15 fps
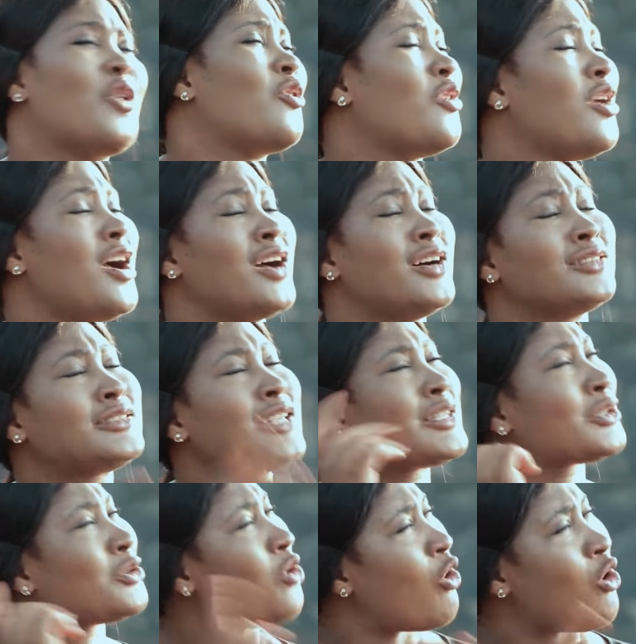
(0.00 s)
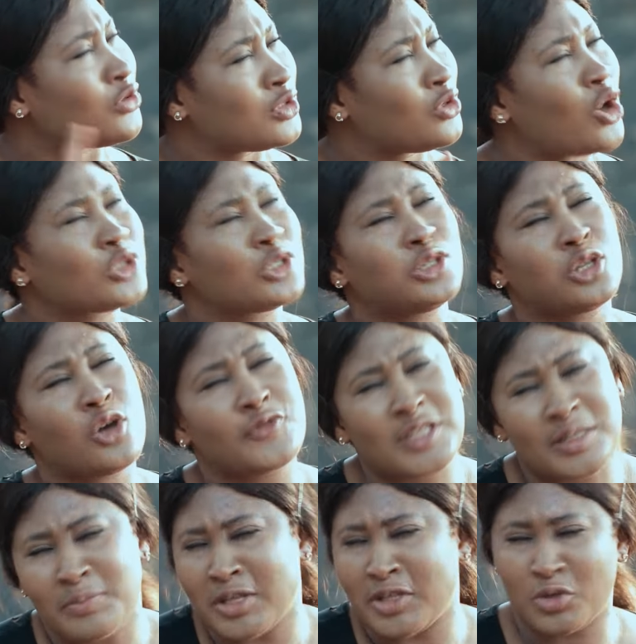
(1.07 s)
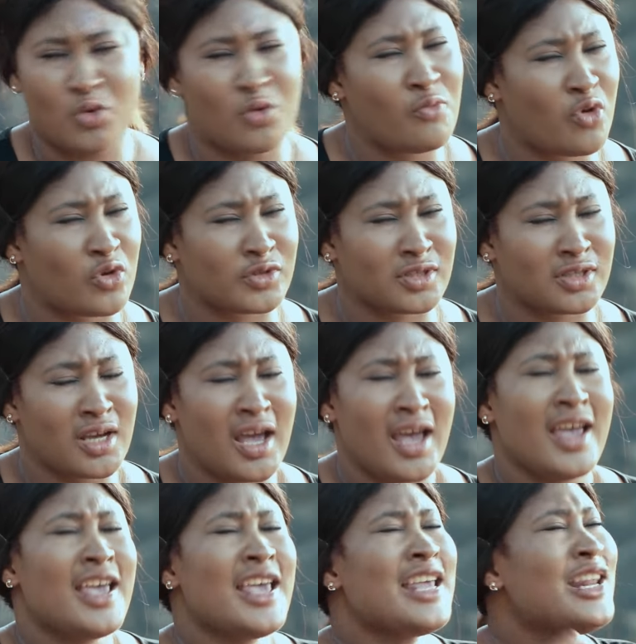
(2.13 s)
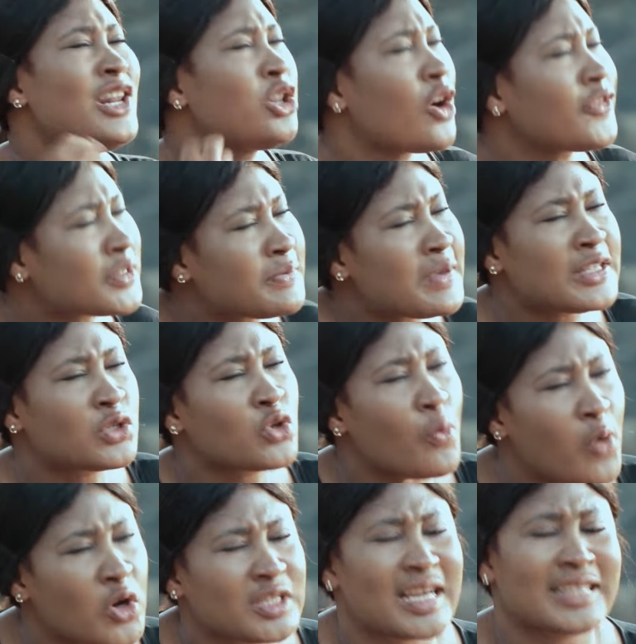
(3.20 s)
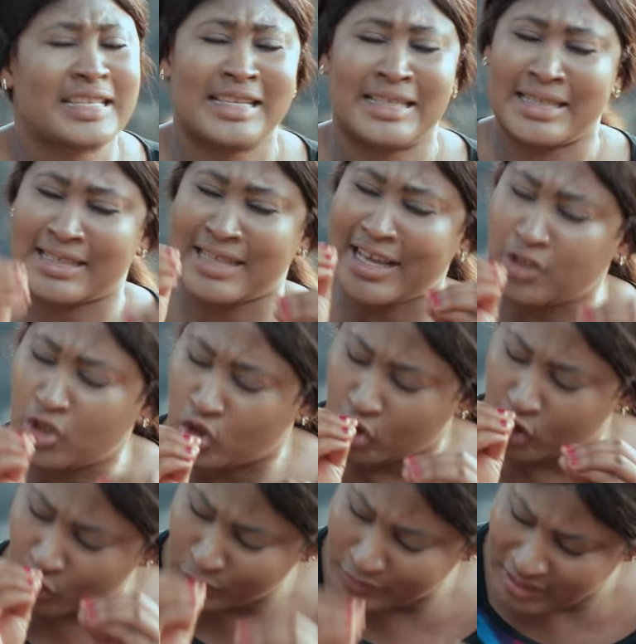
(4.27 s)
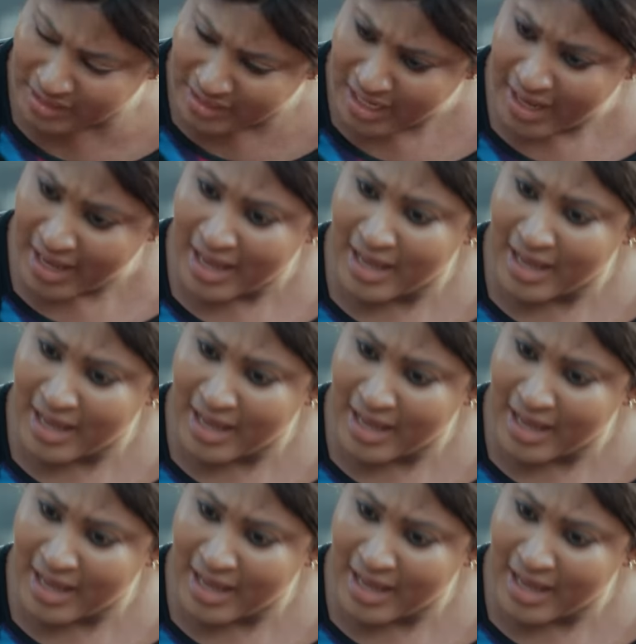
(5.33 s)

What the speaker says: Oh, this God. God loves me so much. He loves me so much that he sent Chudi.